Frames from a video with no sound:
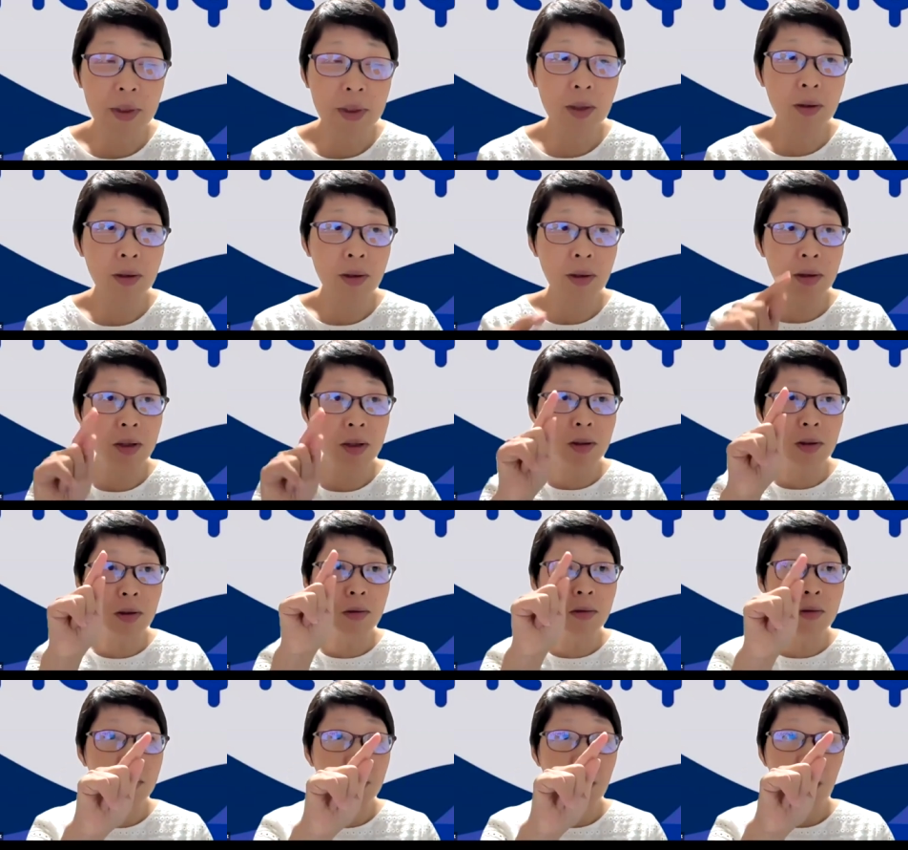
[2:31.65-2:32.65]
So you just
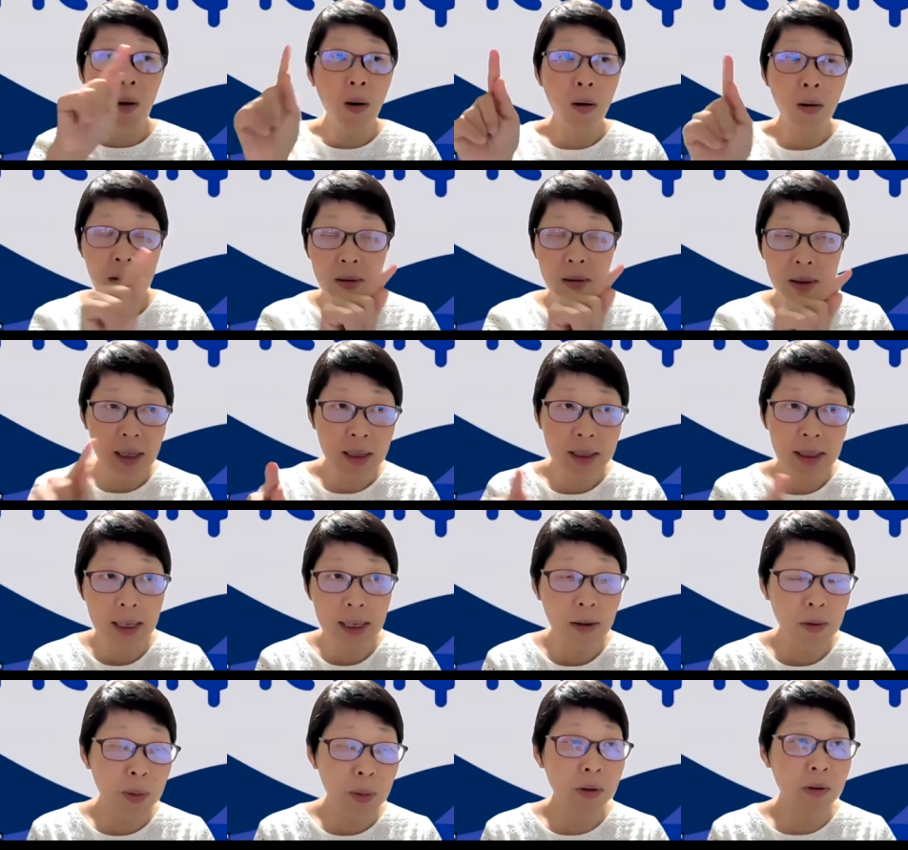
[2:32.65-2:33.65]
do all the
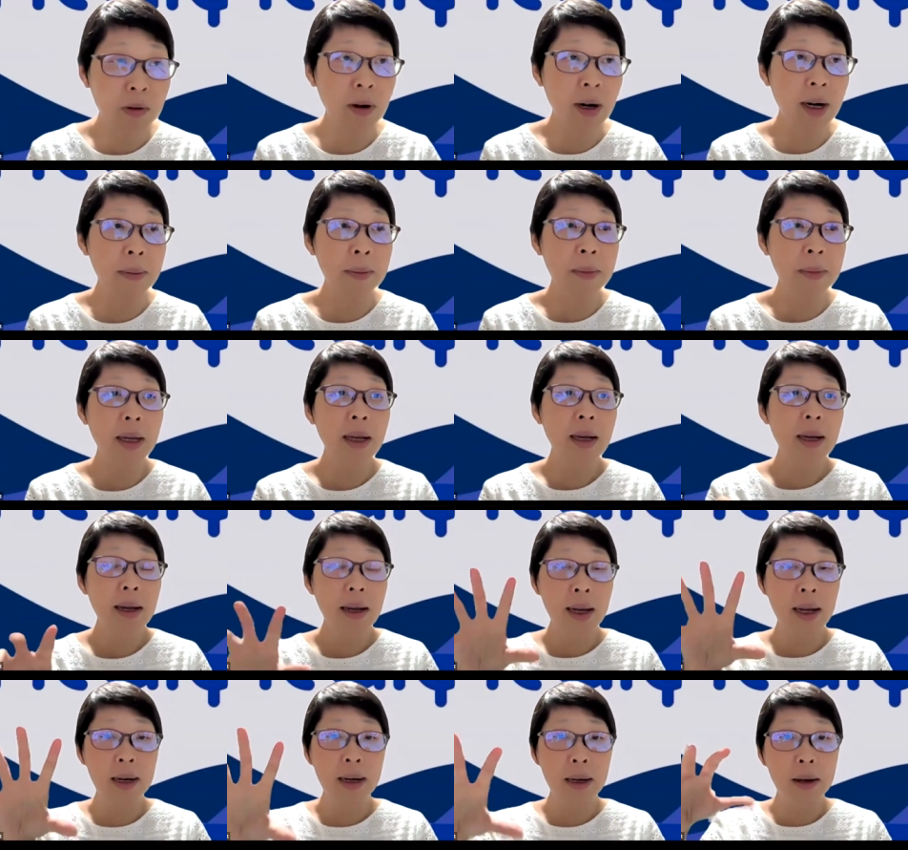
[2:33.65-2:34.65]
cell program
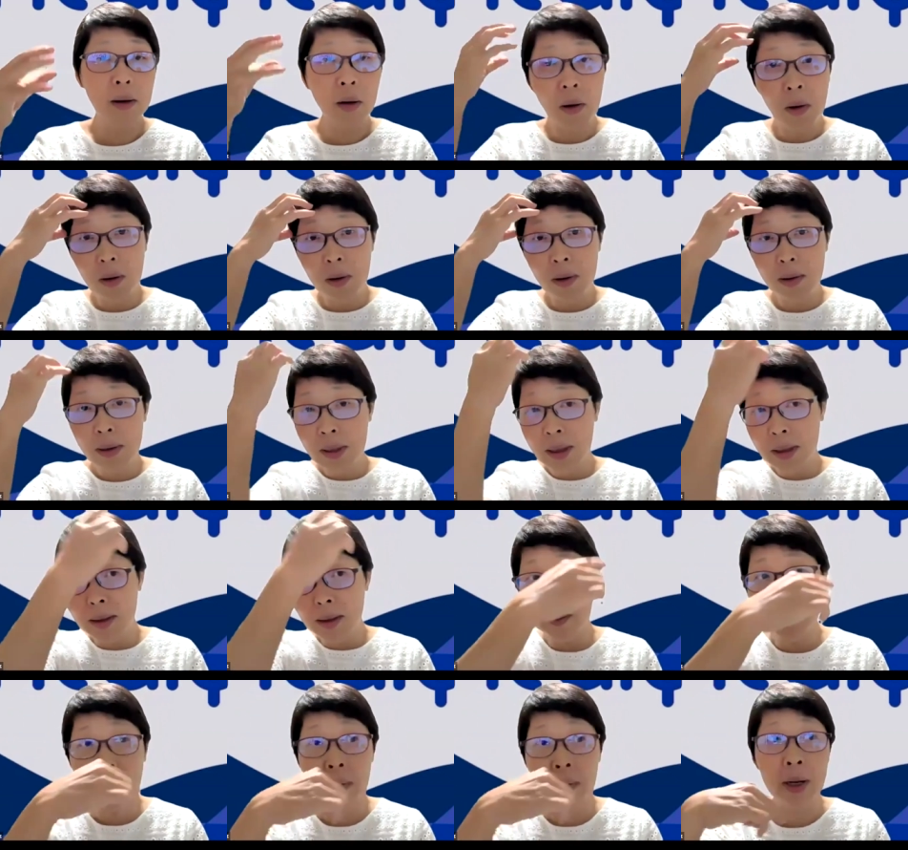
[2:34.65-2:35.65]
and then all
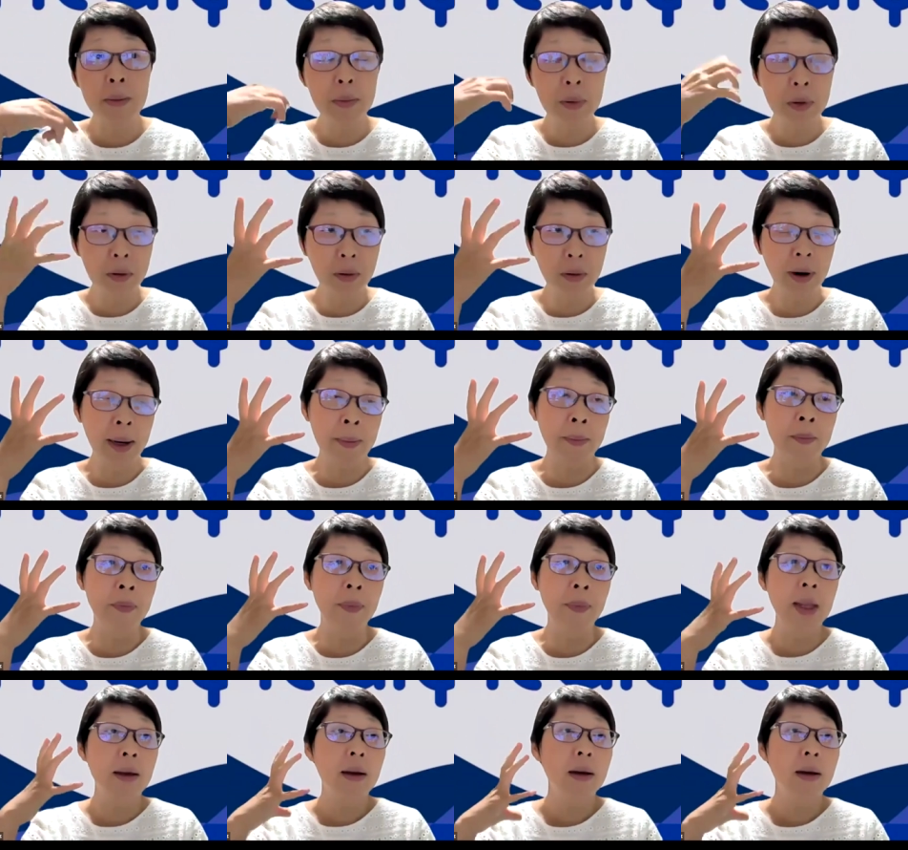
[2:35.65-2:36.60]
the brain program.